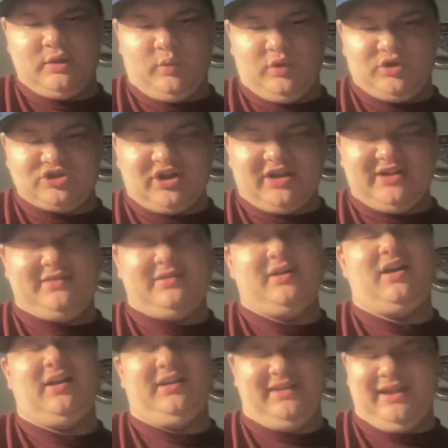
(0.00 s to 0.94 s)

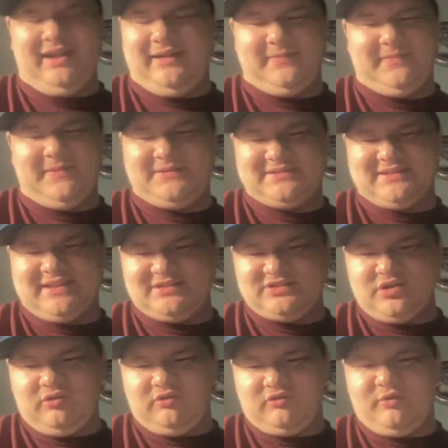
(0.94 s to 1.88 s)
Yeah, that
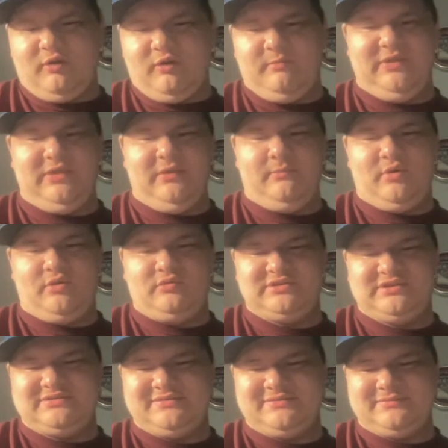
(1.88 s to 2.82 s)
song grew on me the
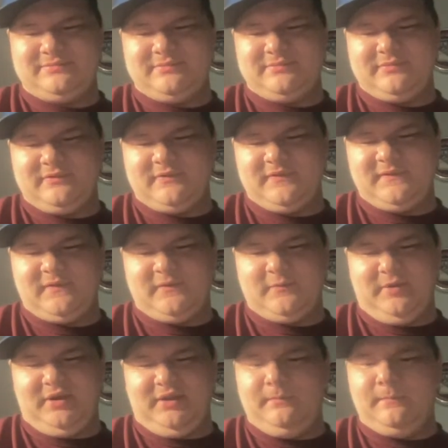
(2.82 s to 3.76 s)
most for
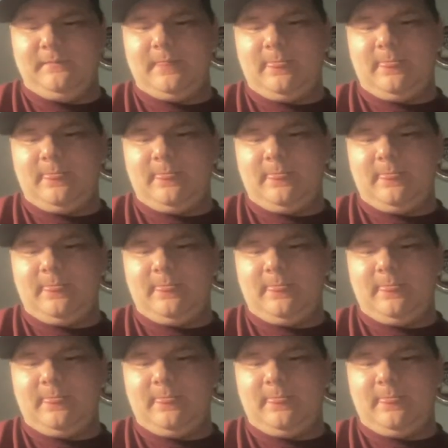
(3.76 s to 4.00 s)
me.